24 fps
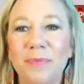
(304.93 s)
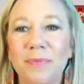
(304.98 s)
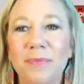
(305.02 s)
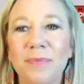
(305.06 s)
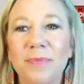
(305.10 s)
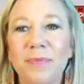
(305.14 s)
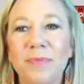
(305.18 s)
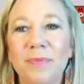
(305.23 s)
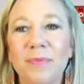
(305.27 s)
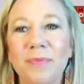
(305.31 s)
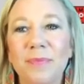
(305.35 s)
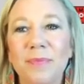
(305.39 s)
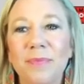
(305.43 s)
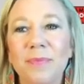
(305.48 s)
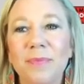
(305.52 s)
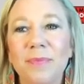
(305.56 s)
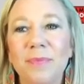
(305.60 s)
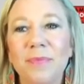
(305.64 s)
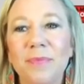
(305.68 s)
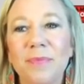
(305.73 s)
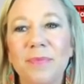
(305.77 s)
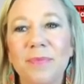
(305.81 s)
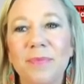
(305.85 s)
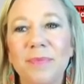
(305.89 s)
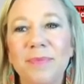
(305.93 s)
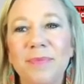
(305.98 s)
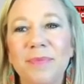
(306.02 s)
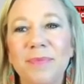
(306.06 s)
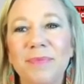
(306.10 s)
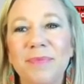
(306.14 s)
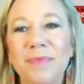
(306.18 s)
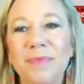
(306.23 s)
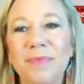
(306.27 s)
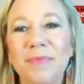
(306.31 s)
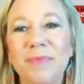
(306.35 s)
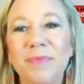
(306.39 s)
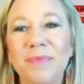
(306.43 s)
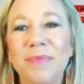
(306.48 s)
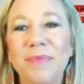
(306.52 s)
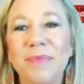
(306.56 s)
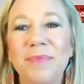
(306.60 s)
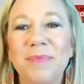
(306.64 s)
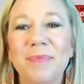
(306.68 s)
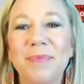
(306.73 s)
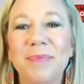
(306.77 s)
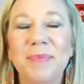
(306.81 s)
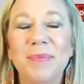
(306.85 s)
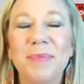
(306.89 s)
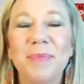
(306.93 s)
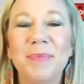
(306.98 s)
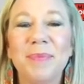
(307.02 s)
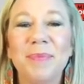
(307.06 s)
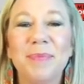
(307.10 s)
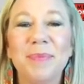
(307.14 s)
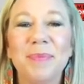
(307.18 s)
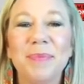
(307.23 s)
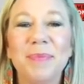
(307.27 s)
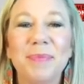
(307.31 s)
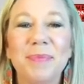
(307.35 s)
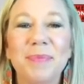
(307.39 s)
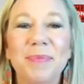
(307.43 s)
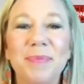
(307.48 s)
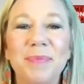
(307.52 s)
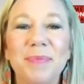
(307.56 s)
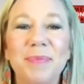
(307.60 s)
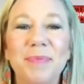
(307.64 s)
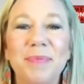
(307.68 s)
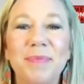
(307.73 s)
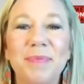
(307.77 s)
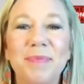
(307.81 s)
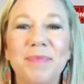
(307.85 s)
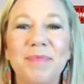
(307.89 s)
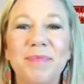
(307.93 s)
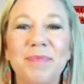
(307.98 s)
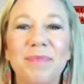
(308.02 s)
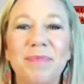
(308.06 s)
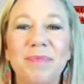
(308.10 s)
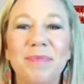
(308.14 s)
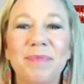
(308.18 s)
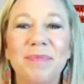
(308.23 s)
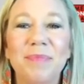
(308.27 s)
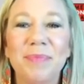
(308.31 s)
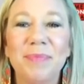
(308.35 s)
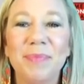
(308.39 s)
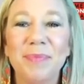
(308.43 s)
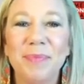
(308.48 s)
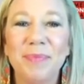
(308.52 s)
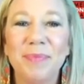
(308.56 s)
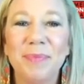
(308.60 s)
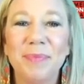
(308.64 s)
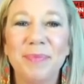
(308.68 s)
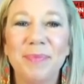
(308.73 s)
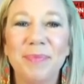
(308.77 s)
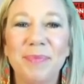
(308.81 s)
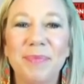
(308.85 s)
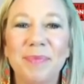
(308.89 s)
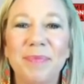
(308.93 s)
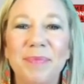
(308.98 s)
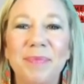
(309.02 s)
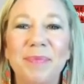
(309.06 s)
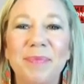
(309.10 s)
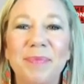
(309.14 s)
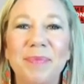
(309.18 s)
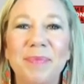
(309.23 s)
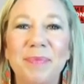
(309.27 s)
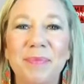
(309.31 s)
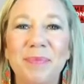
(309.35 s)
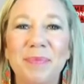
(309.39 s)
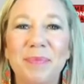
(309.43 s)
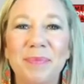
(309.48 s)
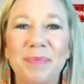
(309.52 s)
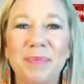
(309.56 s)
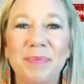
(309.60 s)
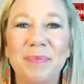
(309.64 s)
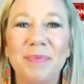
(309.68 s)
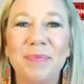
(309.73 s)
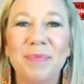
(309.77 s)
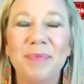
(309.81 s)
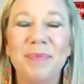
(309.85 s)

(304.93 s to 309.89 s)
The person shown says nothing.